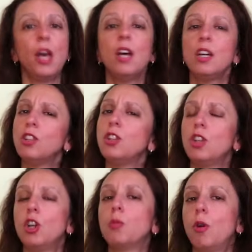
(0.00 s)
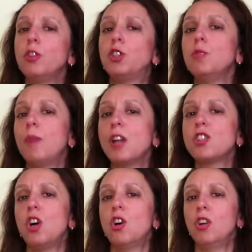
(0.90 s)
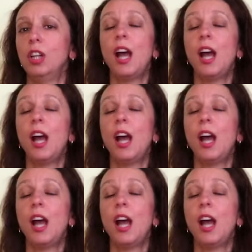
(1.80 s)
you do not want too much oil,